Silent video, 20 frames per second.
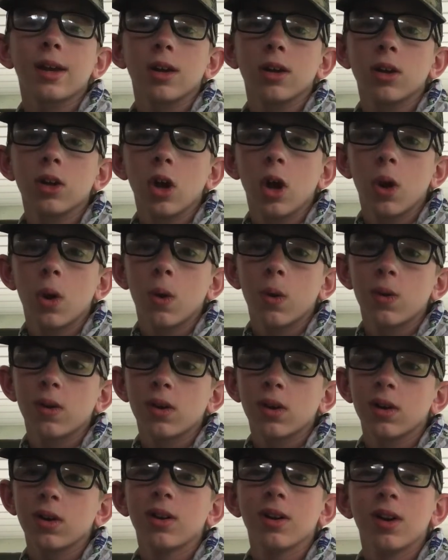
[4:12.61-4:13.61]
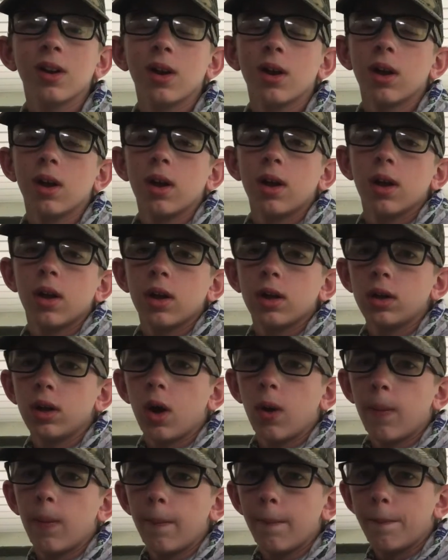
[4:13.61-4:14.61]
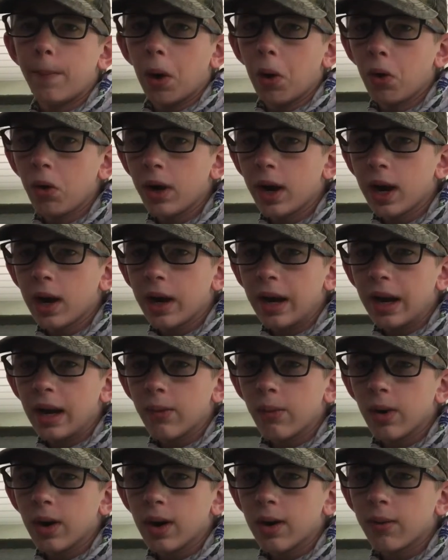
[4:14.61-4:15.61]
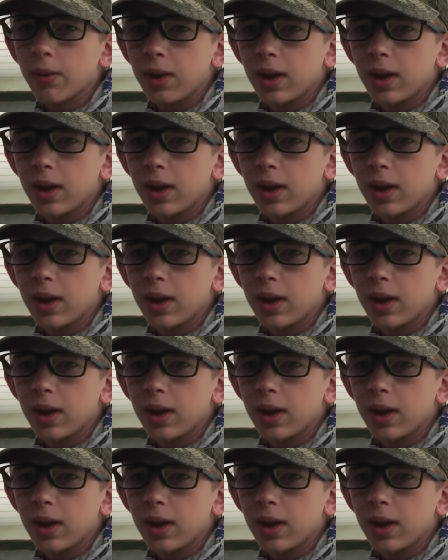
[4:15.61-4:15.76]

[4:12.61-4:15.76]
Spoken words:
no boat area where